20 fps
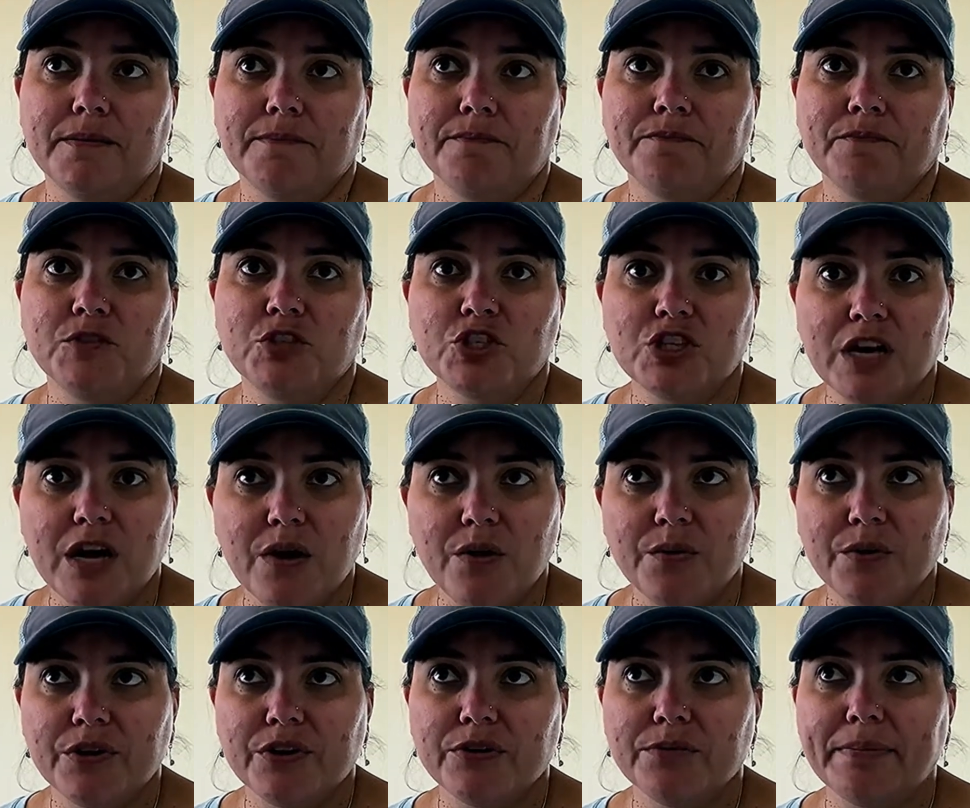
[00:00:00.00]

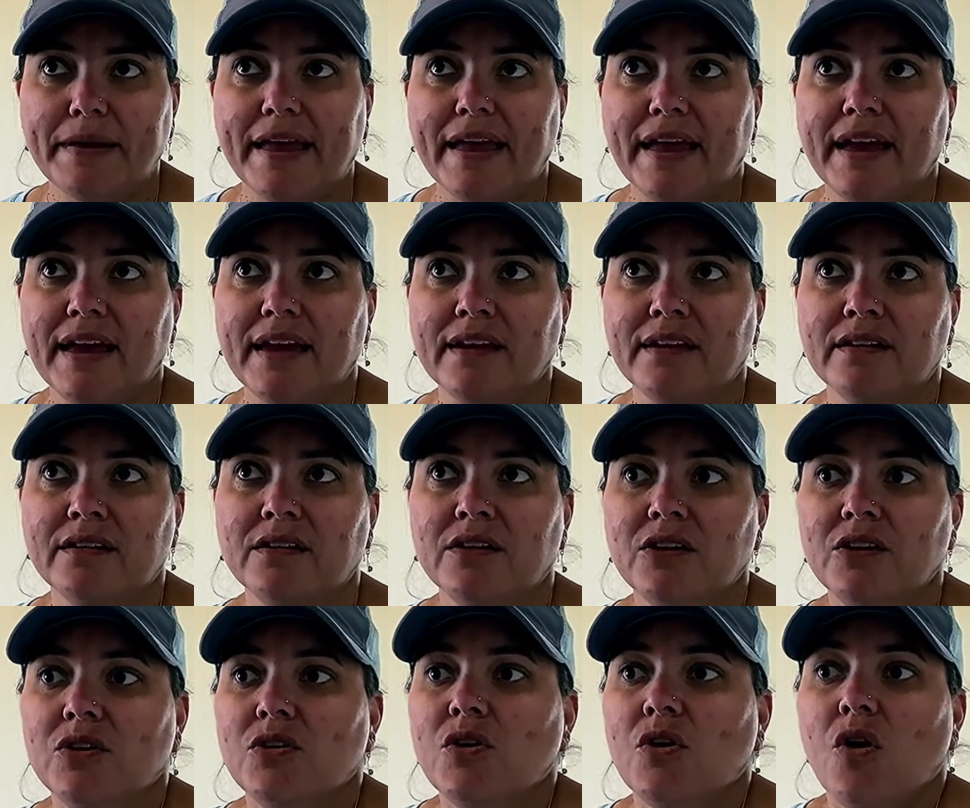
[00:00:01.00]
shower pan,
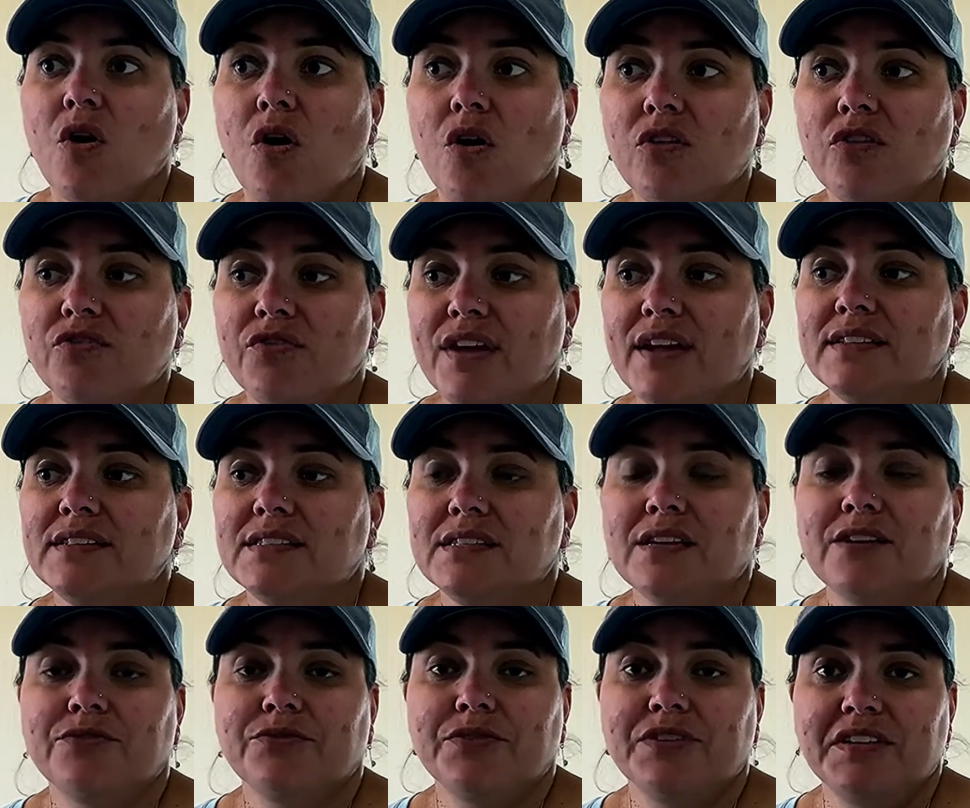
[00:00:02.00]
all of that
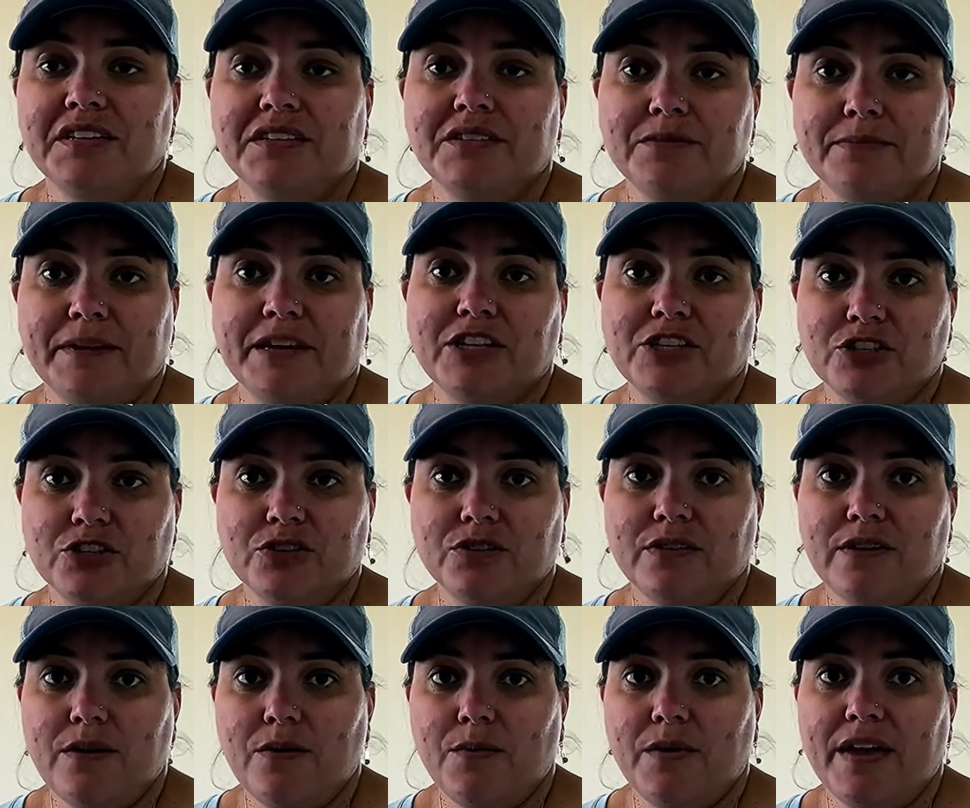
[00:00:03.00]
stuff we need to make sure
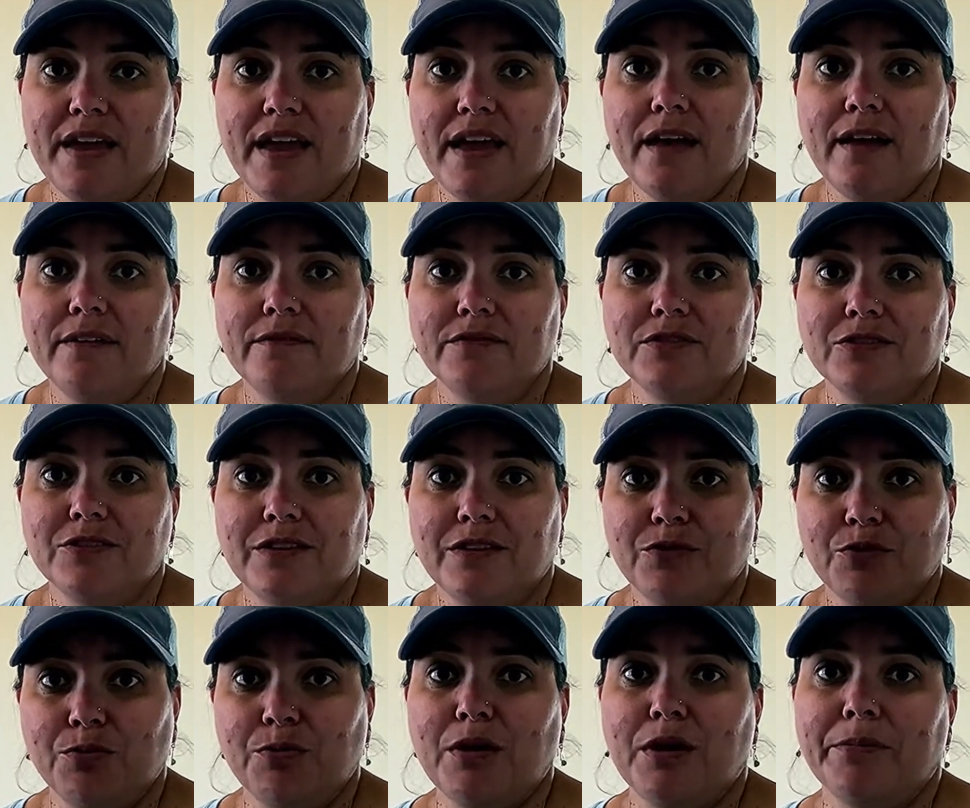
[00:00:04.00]
that we have so that
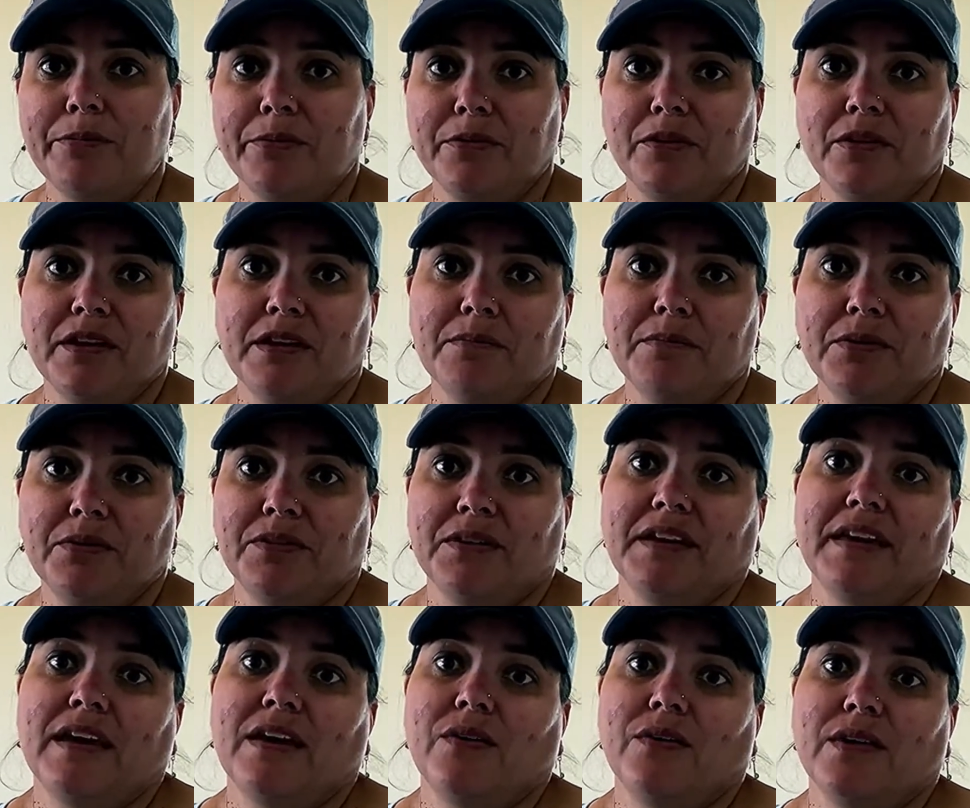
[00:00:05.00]
we're properly building
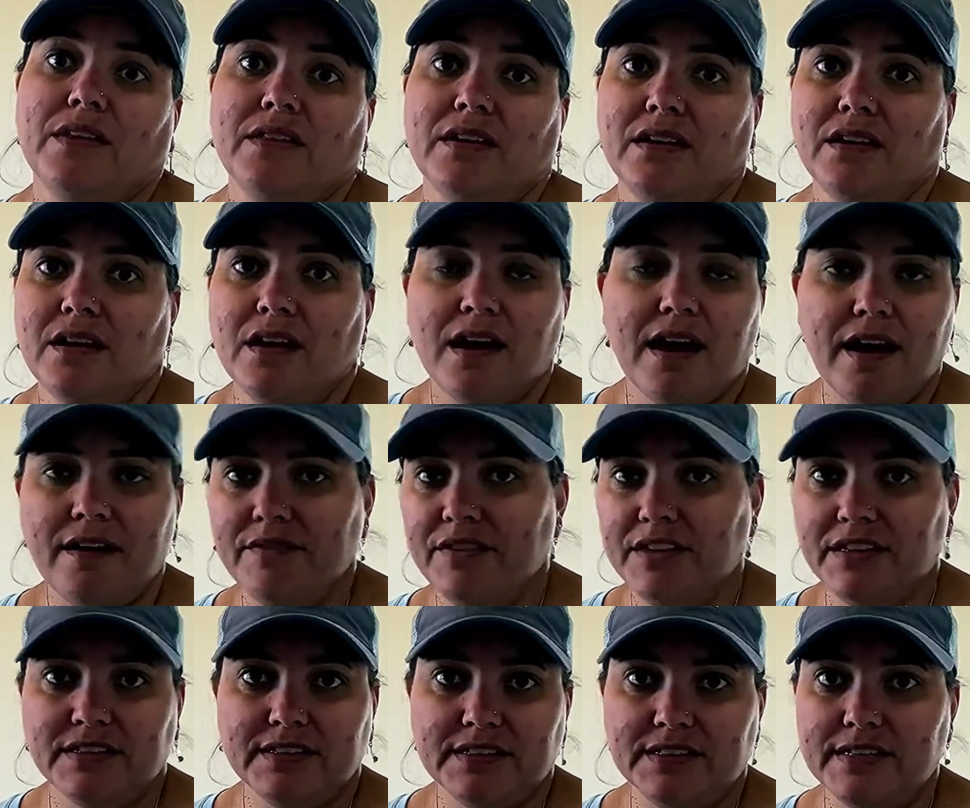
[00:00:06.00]
out and then not
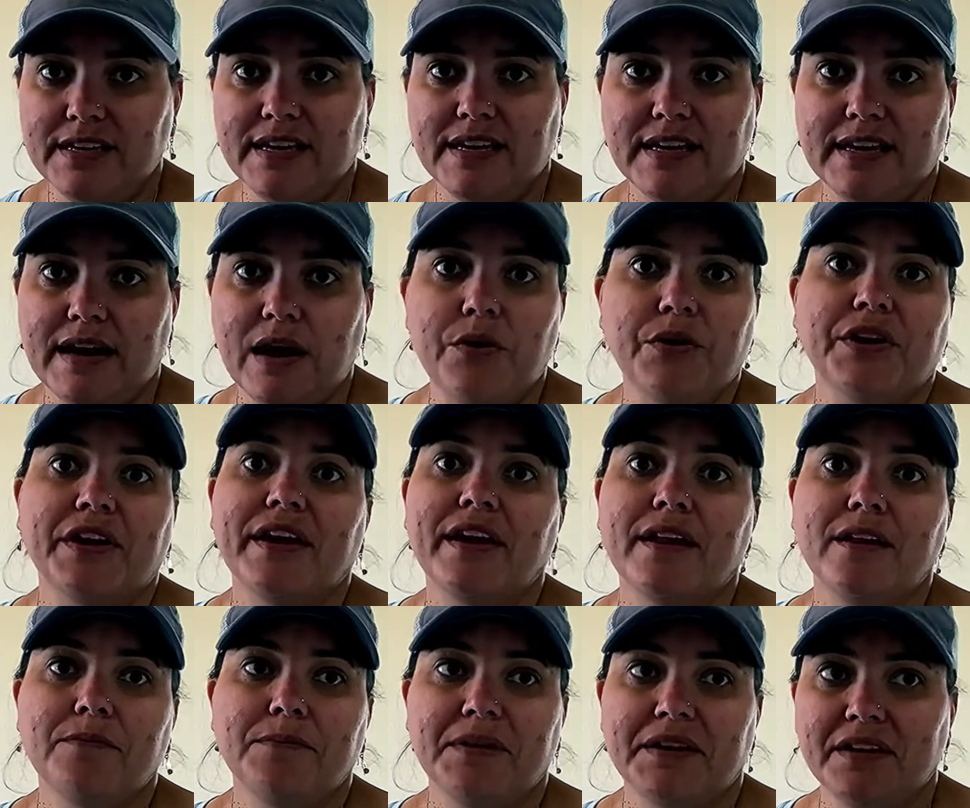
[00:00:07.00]
having to take it out
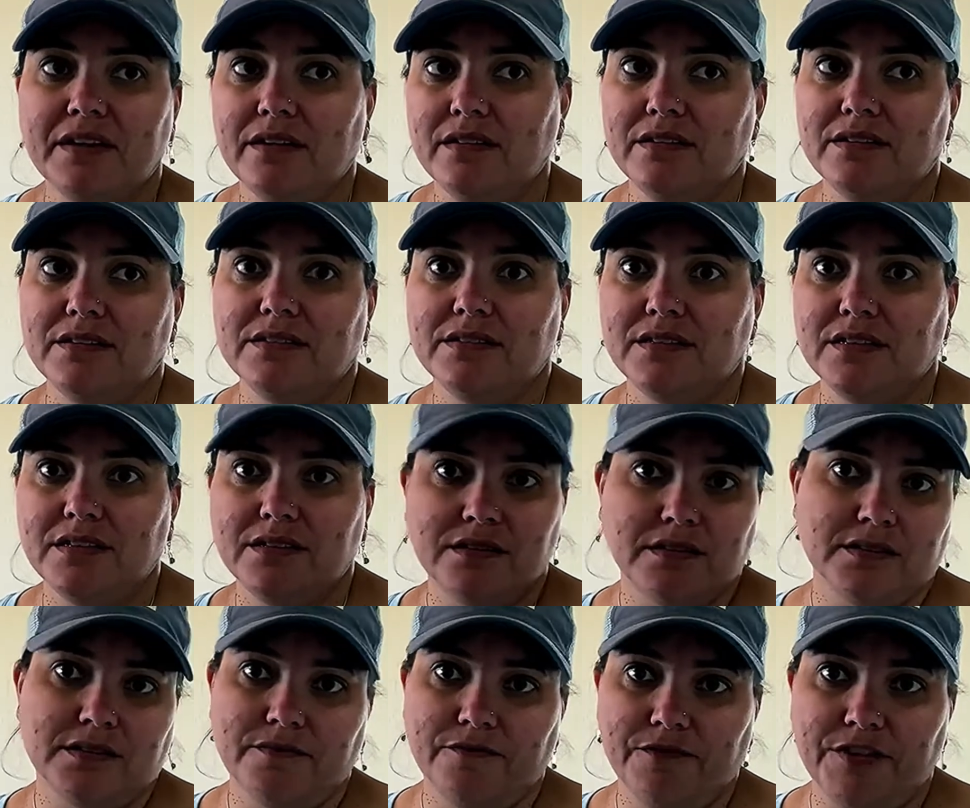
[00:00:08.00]
again because it
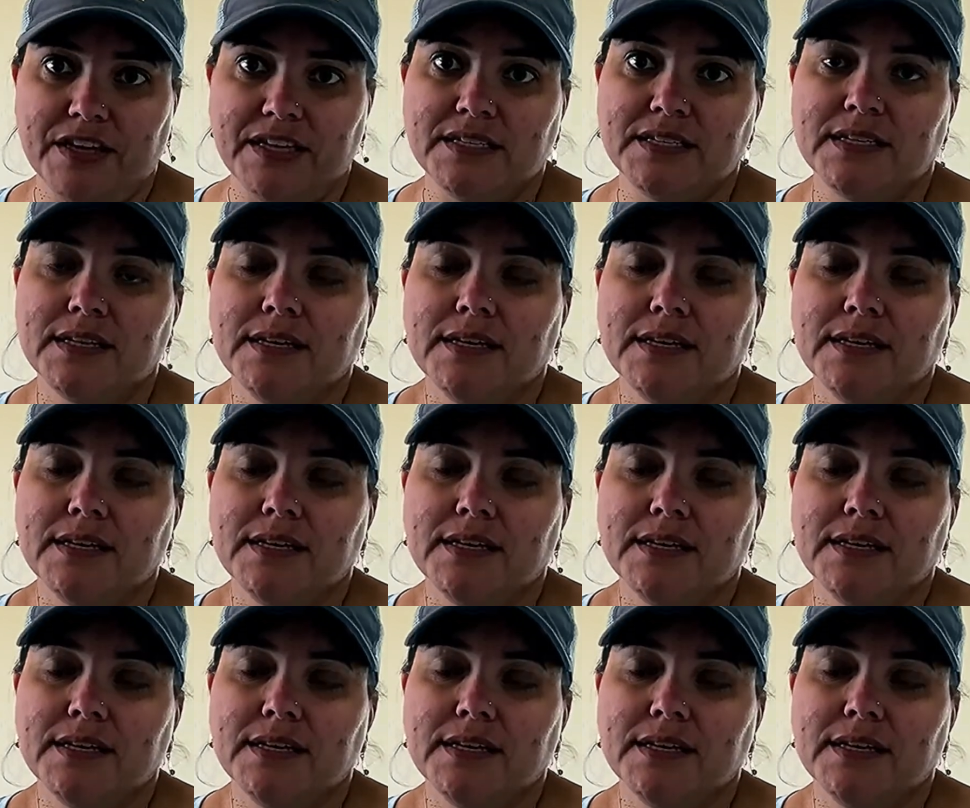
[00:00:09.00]
doesn't fit.